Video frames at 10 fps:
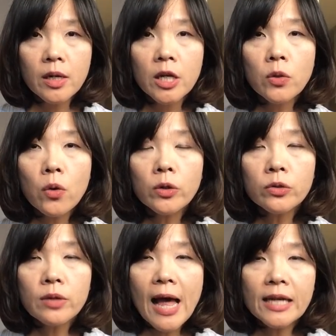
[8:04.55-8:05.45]
In order
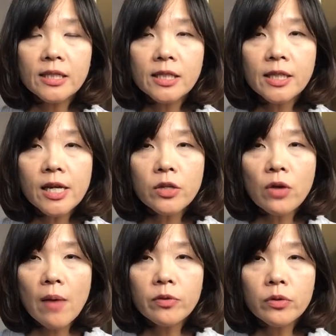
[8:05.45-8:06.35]
to access it,
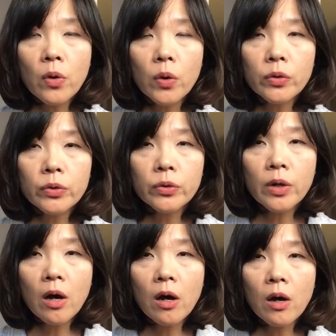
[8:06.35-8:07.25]
you have to go
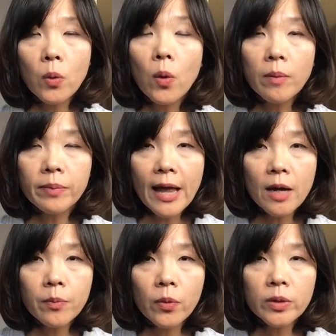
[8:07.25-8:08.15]
on
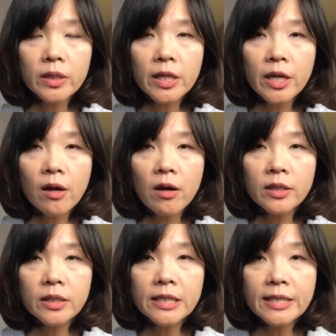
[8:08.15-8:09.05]
Blackboard, click
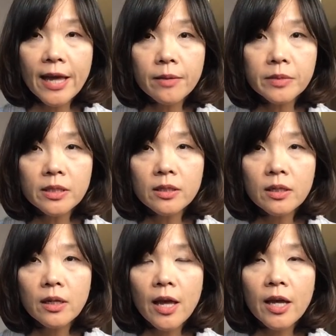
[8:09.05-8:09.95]
on exams,
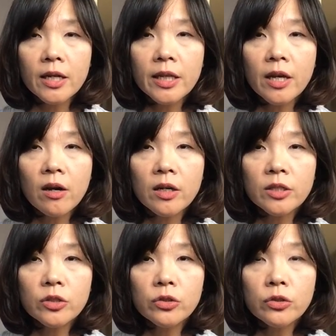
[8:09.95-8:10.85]
and click
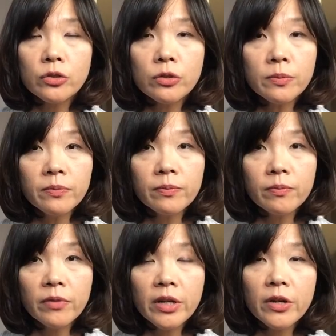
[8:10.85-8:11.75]
on YouTube
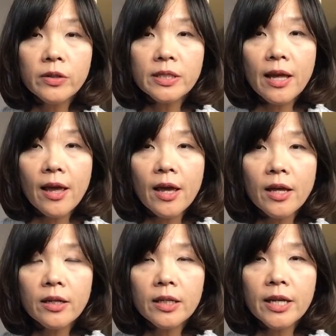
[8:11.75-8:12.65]
videos,
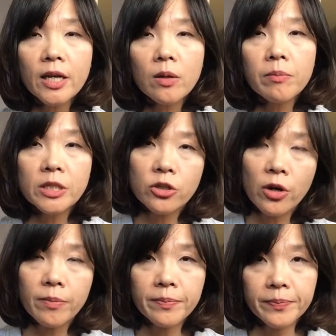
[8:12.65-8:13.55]
and click
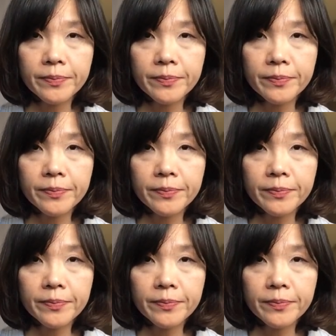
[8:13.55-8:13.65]
midterm.